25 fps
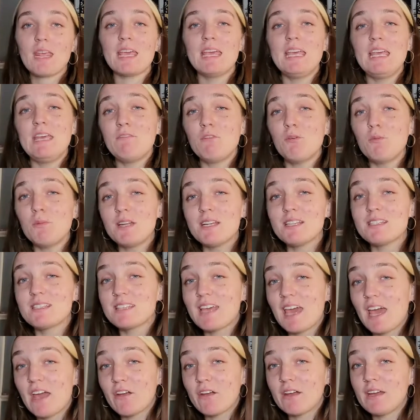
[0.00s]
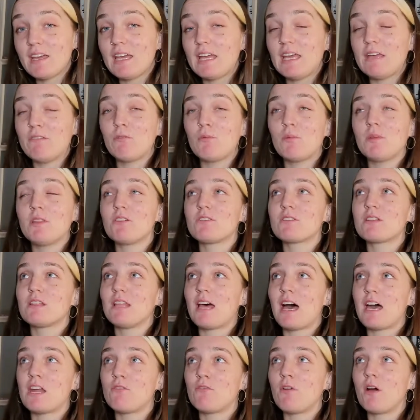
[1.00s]
Even when it's scary, even when there's a
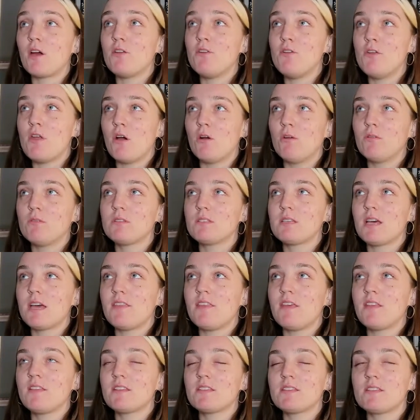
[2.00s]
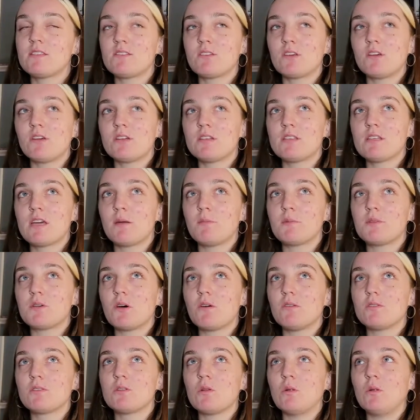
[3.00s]
lot of unknowns, I think this is a good time to
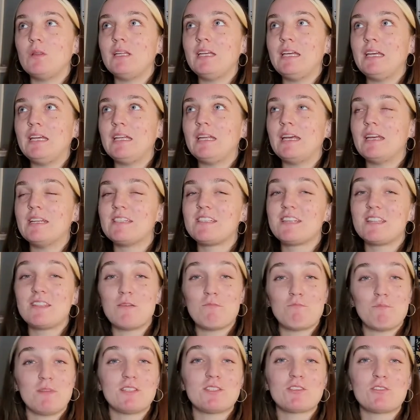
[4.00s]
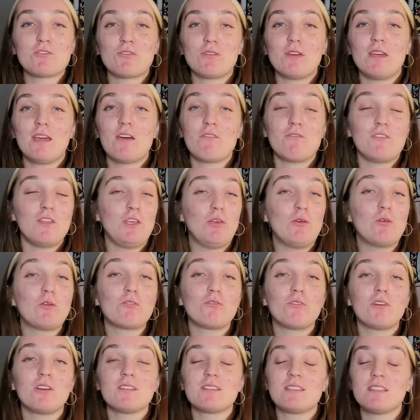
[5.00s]
also lean into the mystery of the
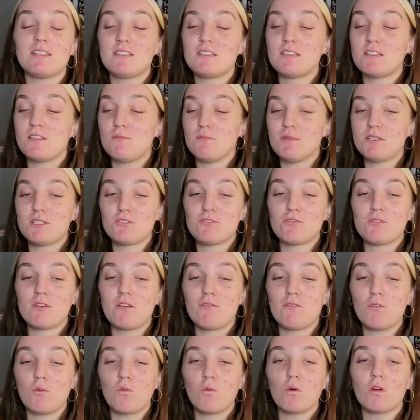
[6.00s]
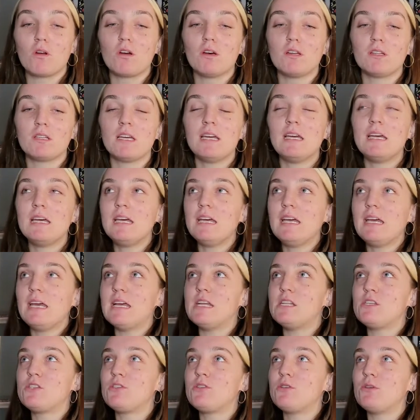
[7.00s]
universe, into the mystery of the world,
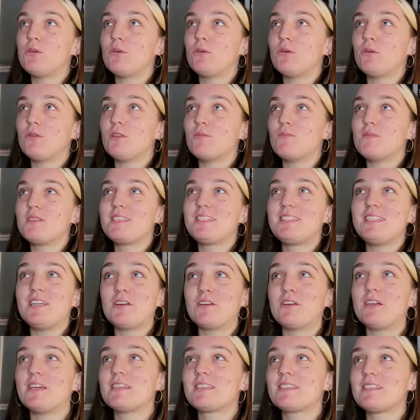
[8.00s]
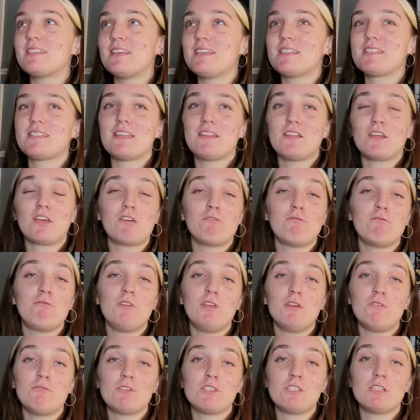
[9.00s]
into the mysteriousness and the
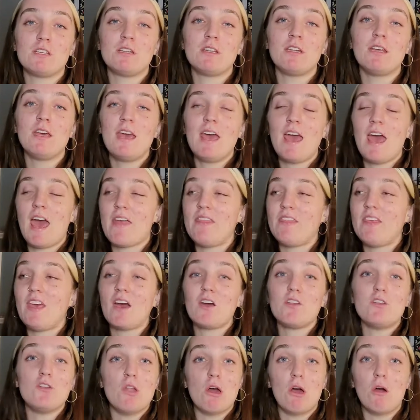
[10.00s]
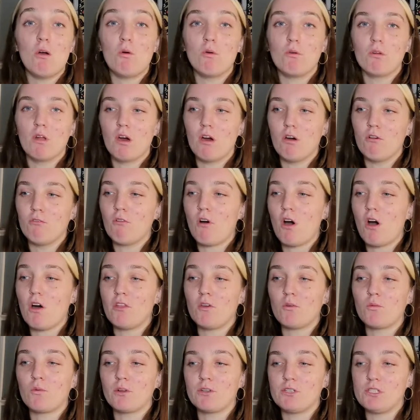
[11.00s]
confusion and the unknown of all
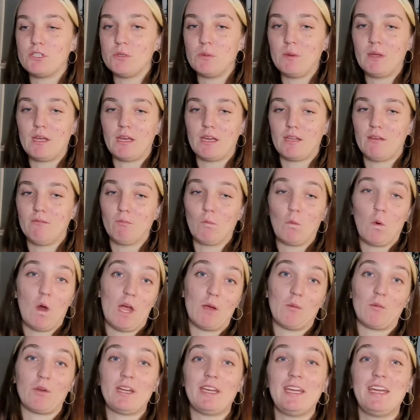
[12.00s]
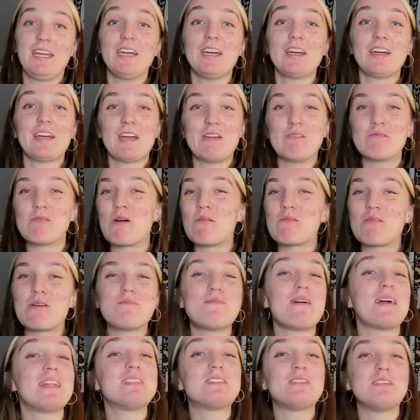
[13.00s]
that we're doing and why we're here and what we're
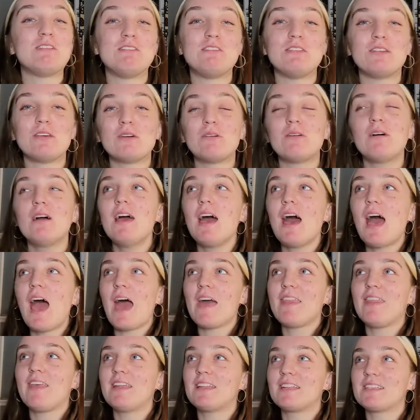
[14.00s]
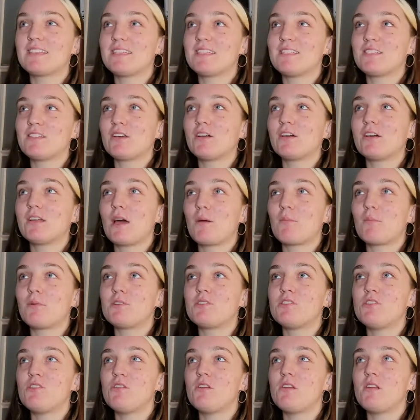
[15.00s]
meant to do. I think this is a good
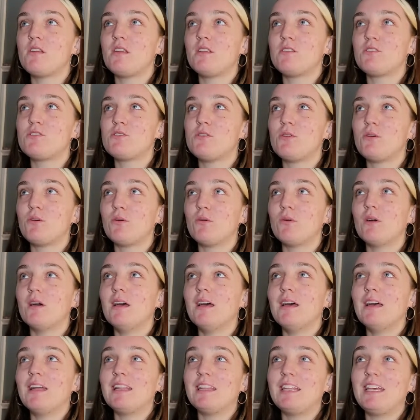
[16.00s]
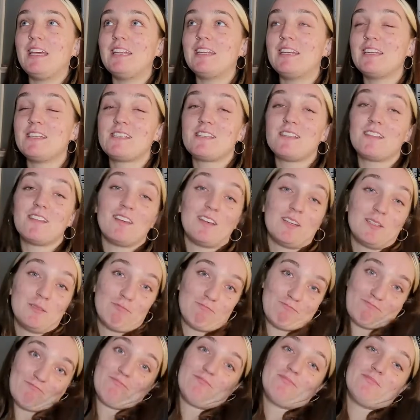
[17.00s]
opportunity to lean into the
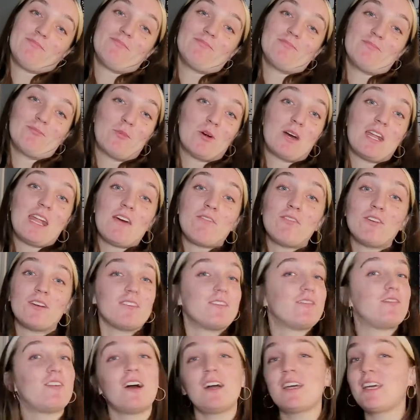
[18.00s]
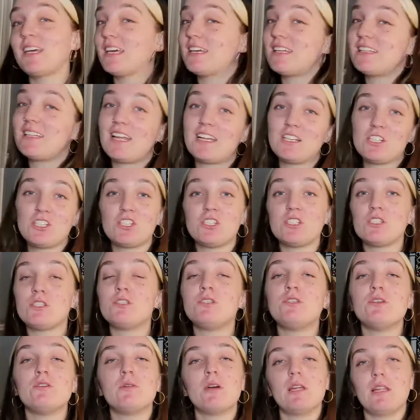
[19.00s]
whatever, fuck it, let's just
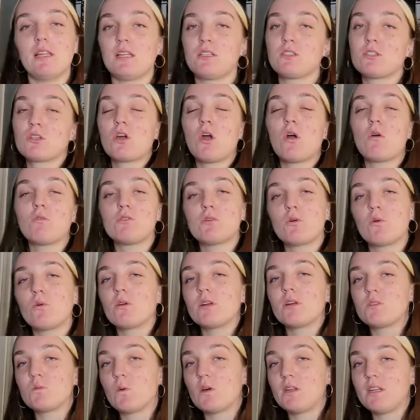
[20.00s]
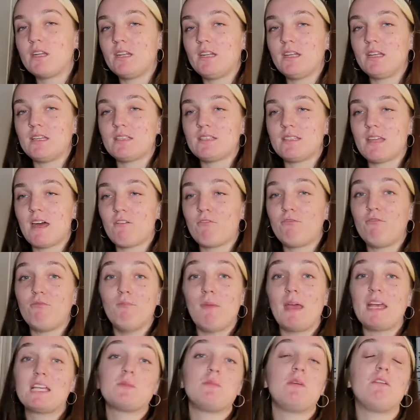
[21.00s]
do it. Let's go towards what it is that
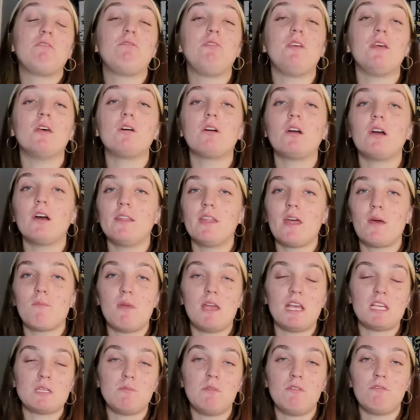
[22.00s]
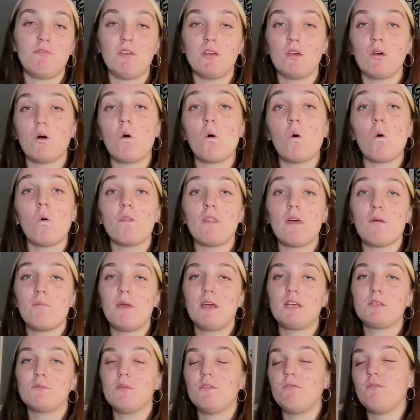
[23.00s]
makes me feel good, that makes me feel whole, that
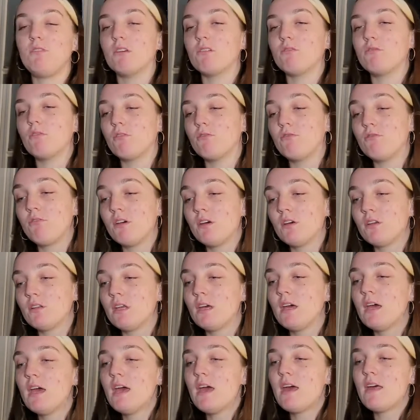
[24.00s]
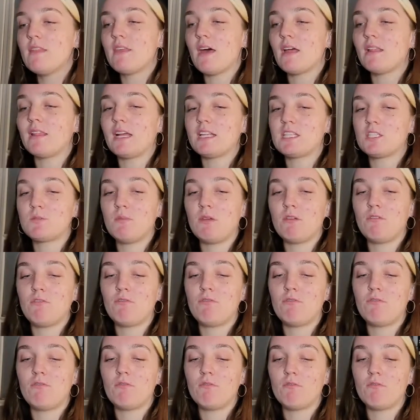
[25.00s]
makes me feel fulfilled, that lets me
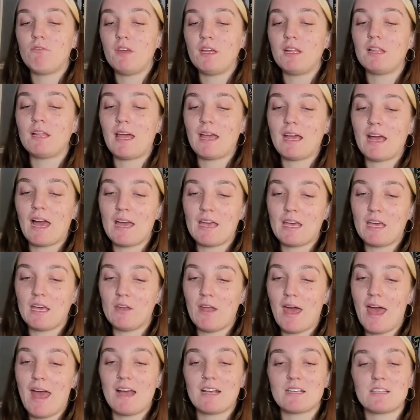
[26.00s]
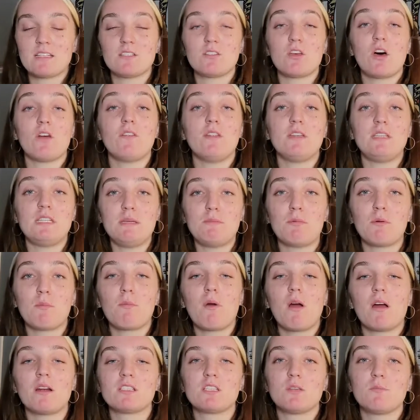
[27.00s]
feel like I can access all the deeper
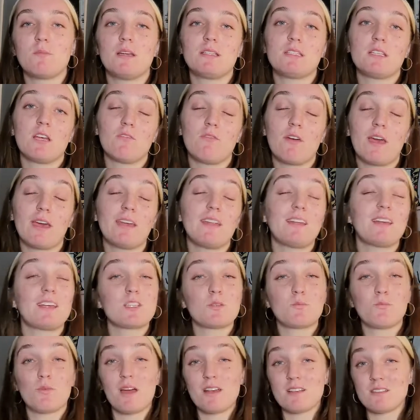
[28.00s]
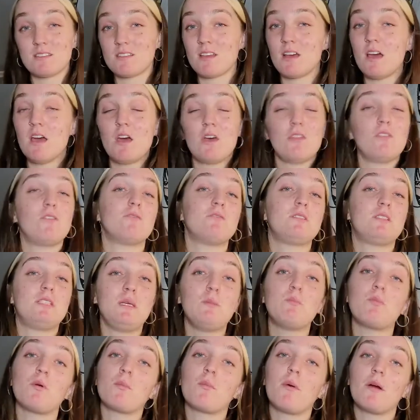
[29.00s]
parts of myself. I can express those
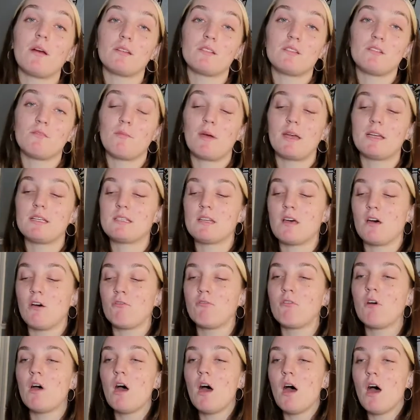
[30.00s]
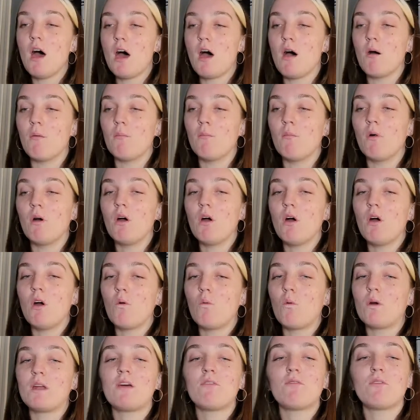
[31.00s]
deeper parts of myself.
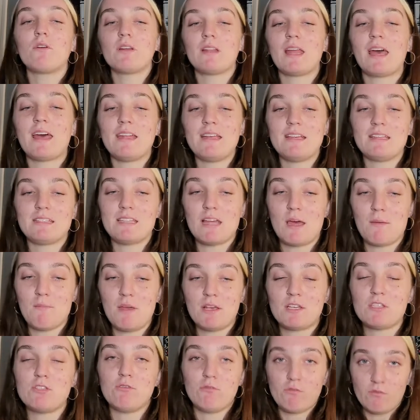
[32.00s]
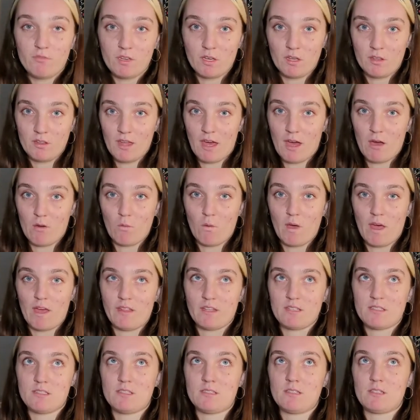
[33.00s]
Whatever that is that makes you feel that way,
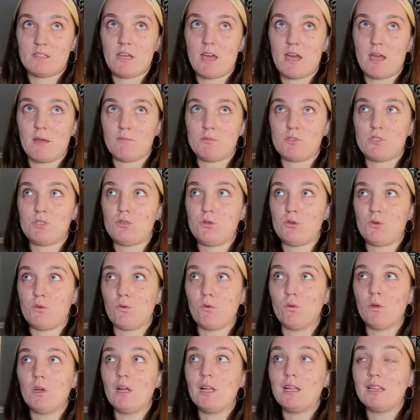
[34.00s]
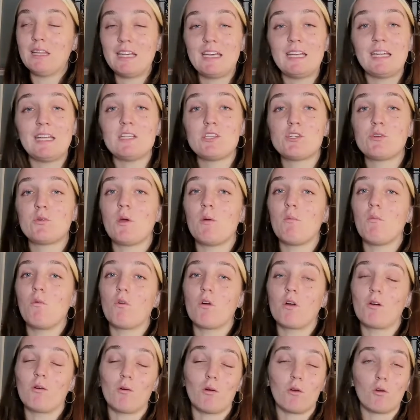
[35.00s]
this is a time to lean into it
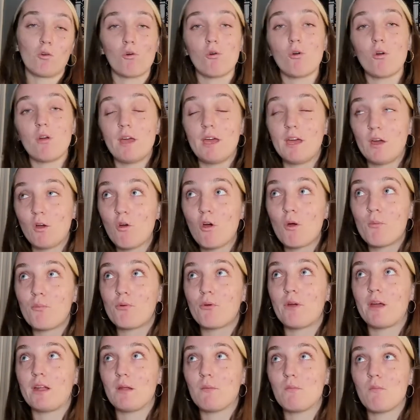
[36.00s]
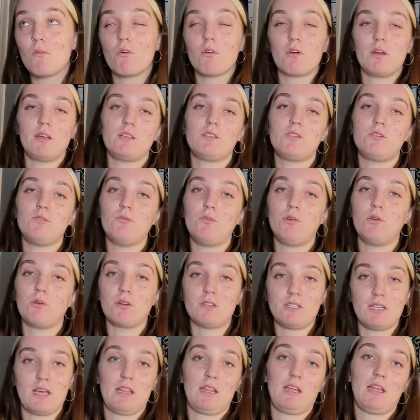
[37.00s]
more or incorporate it more into your
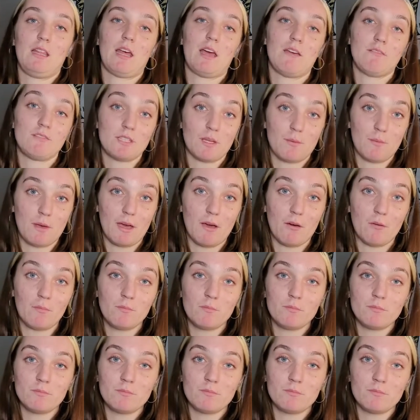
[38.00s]
daily life somehow.